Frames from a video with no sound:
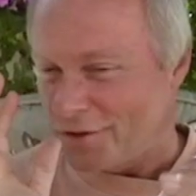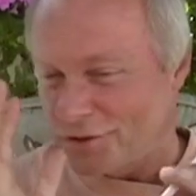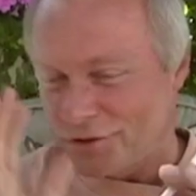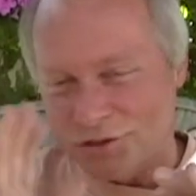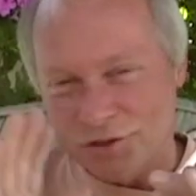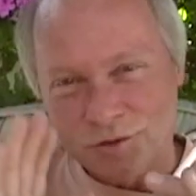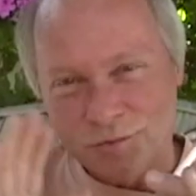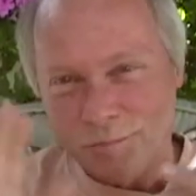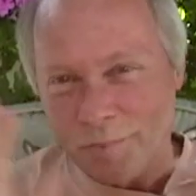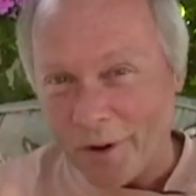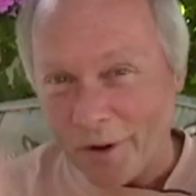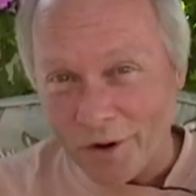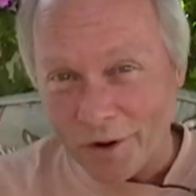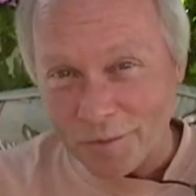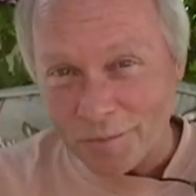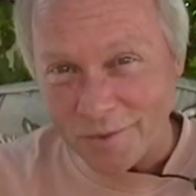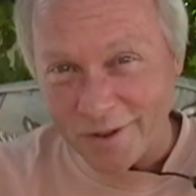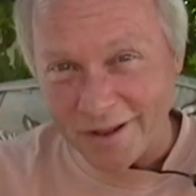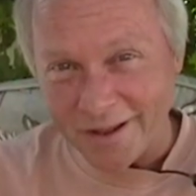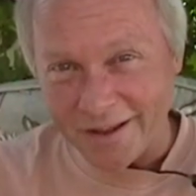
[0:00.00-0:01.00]

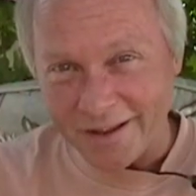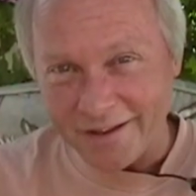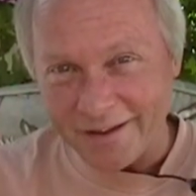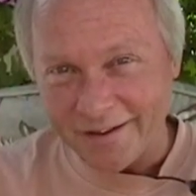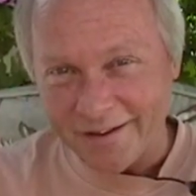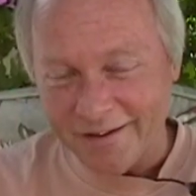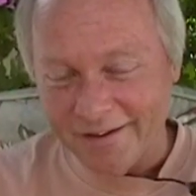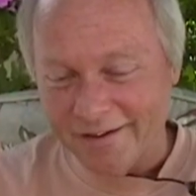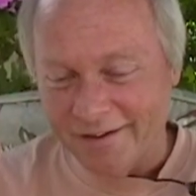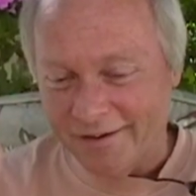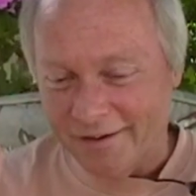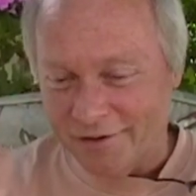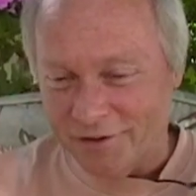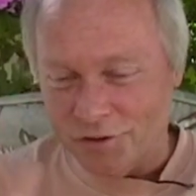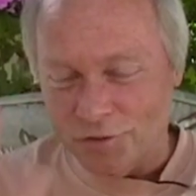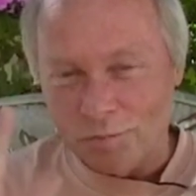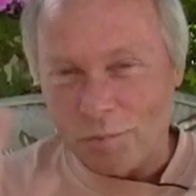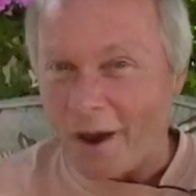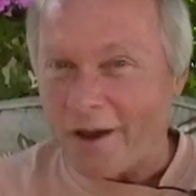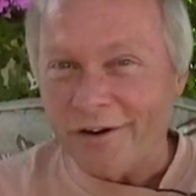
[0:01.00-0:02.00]
spared me
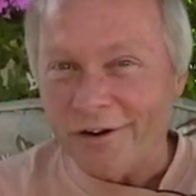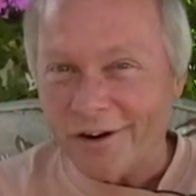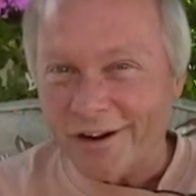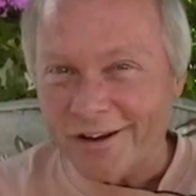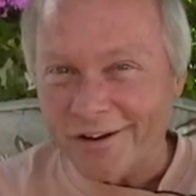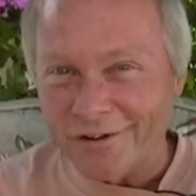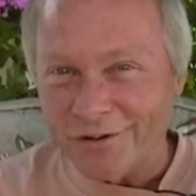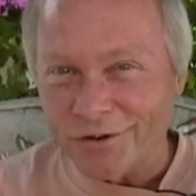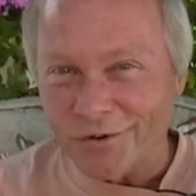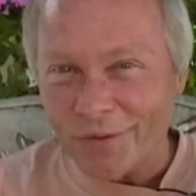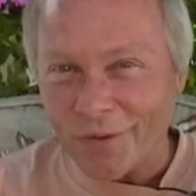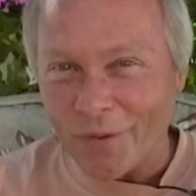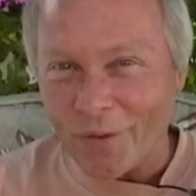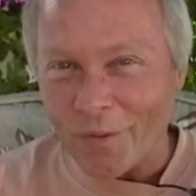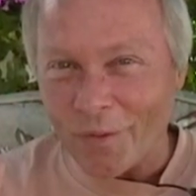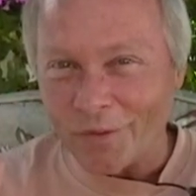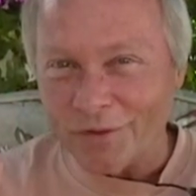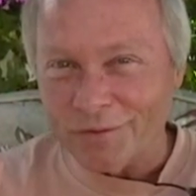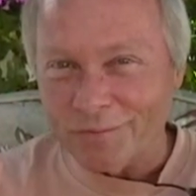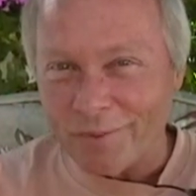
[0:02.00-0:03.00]
spider
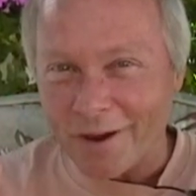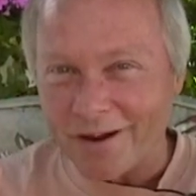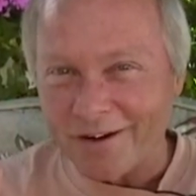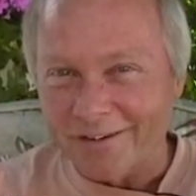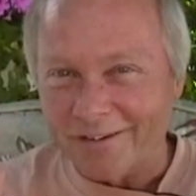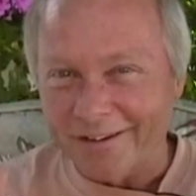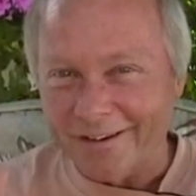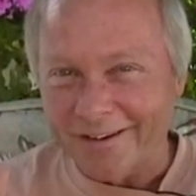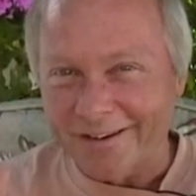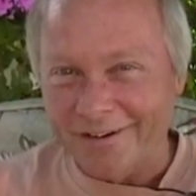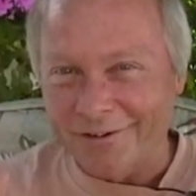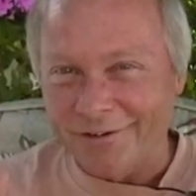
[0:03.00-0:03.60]
control, spiderling